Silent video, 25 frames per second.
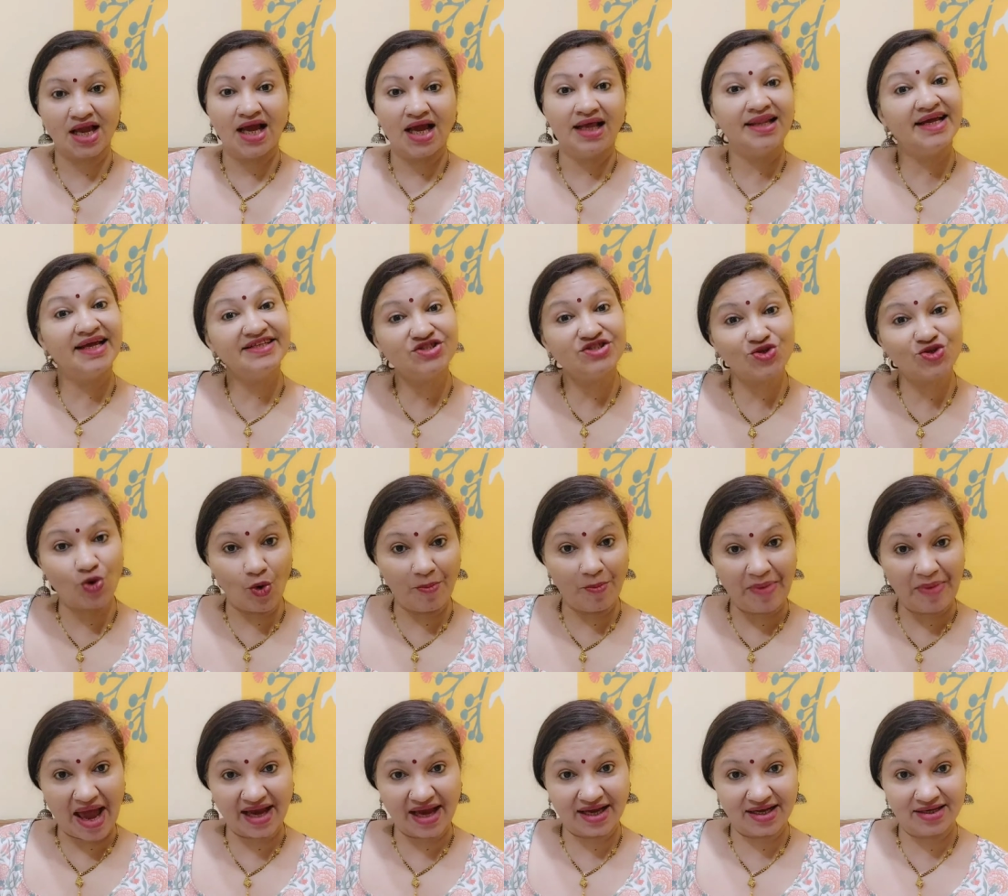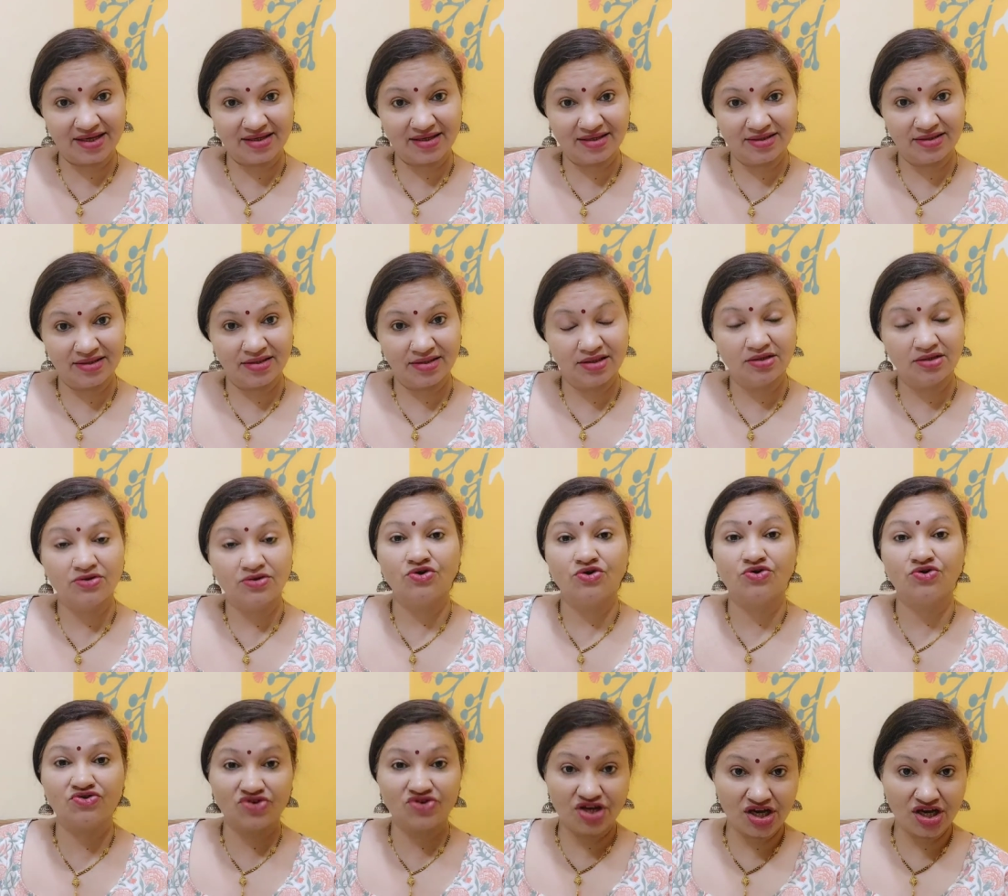Let's go back,
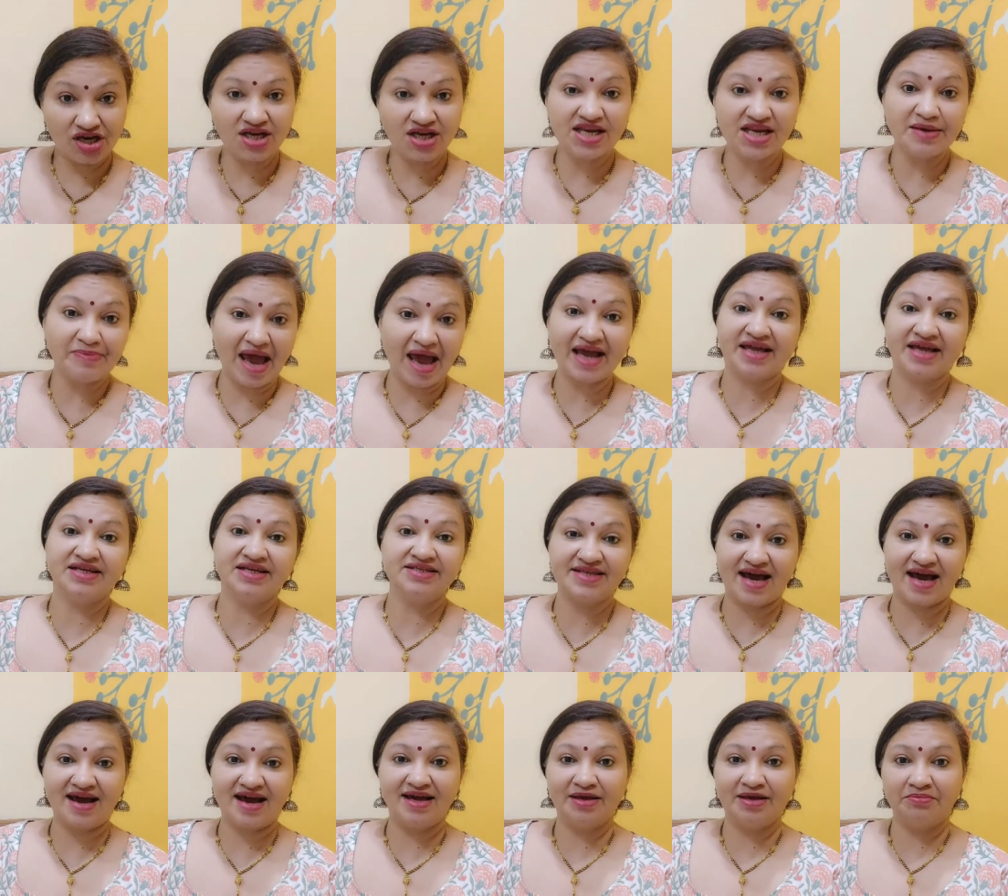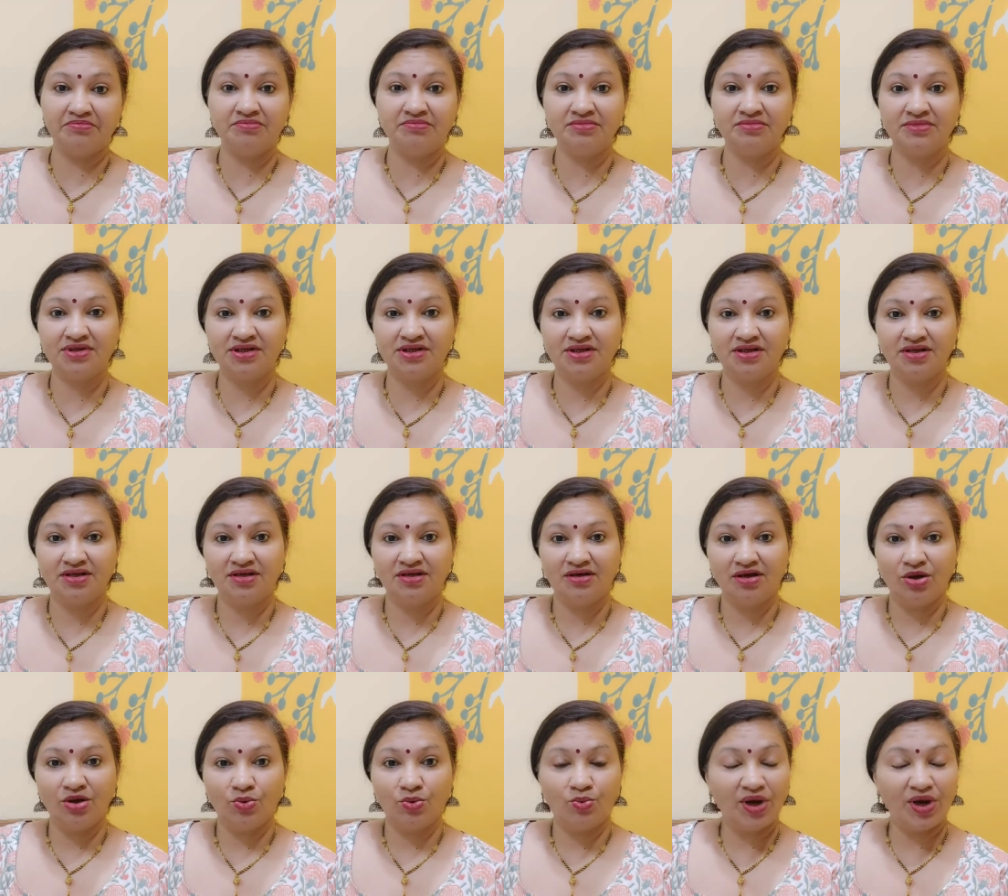really back in time,
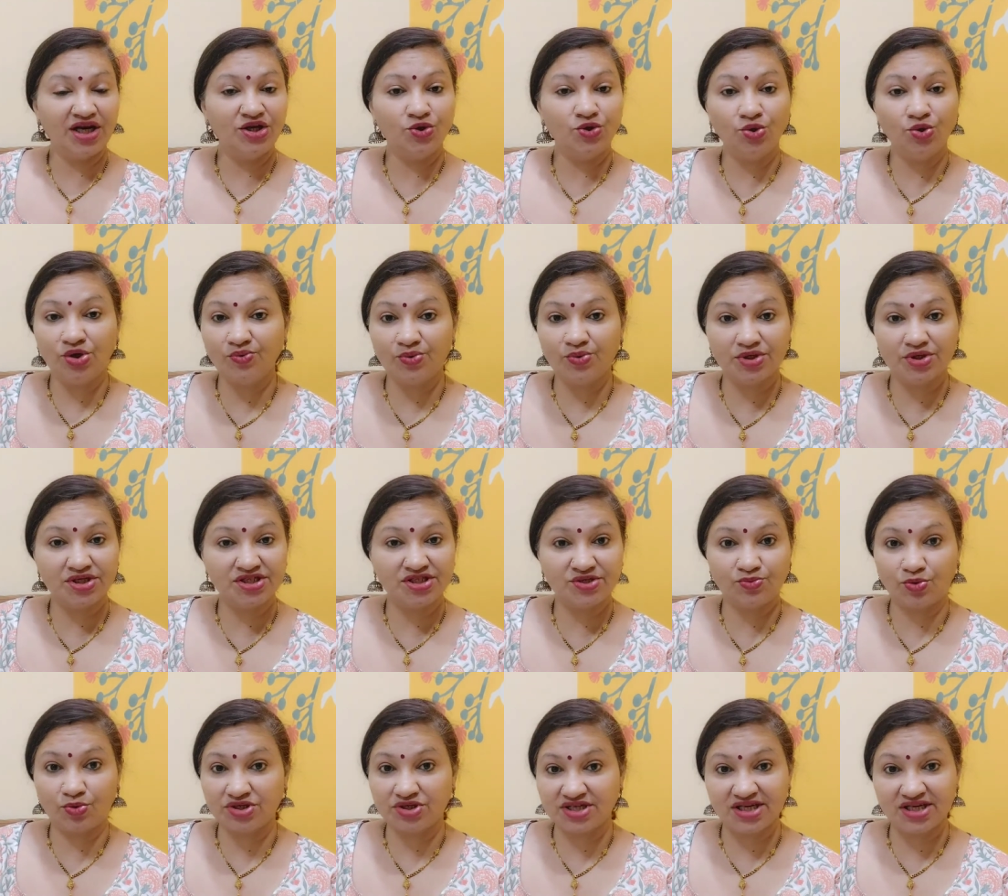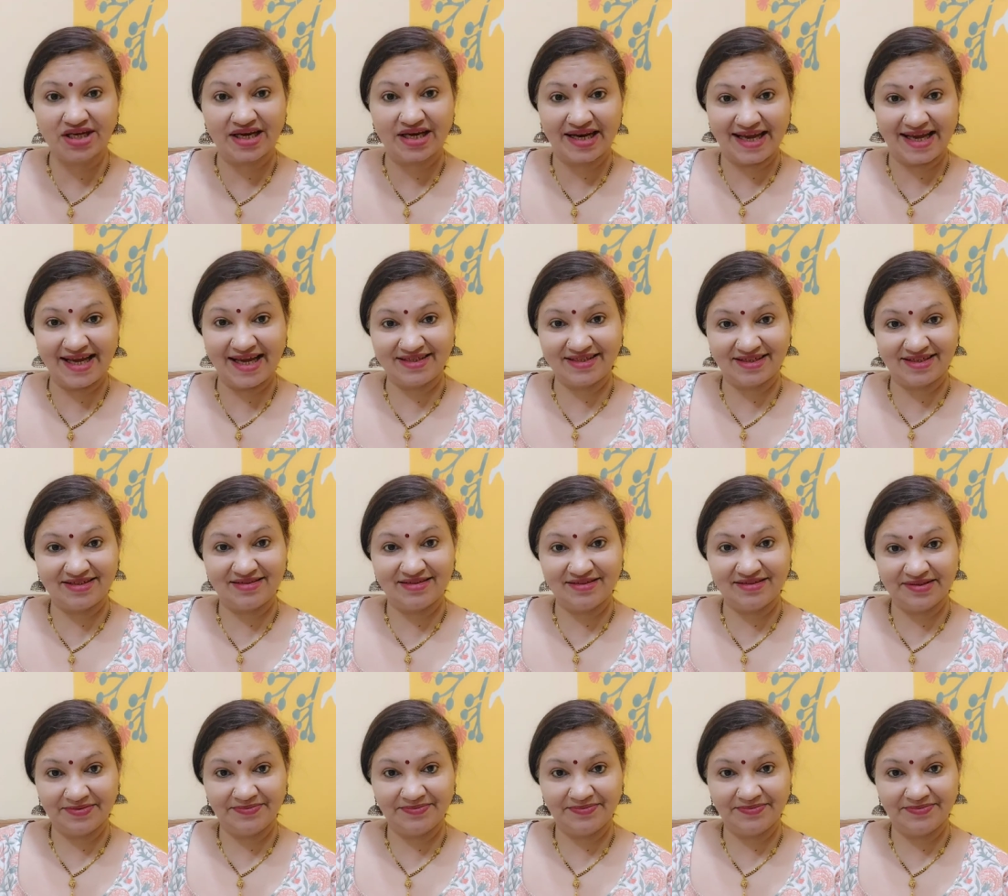when universe wasn't created.